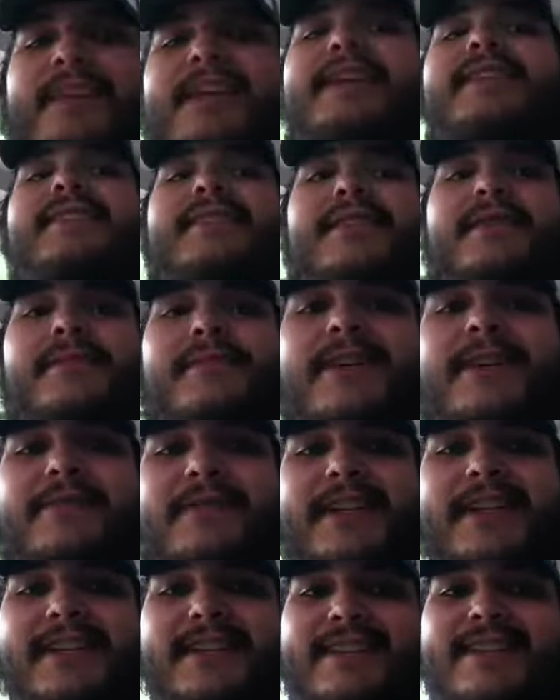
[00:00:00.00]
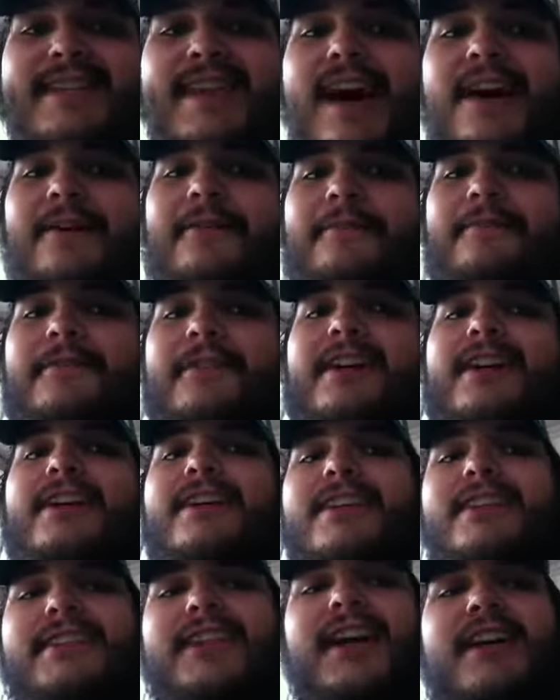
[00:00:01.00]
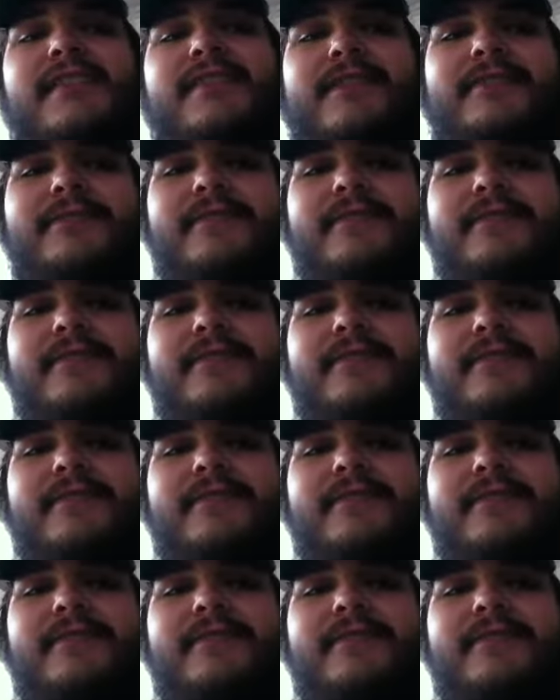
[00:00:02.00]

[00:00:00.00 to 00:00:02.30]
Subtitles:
is the movie itself. Kung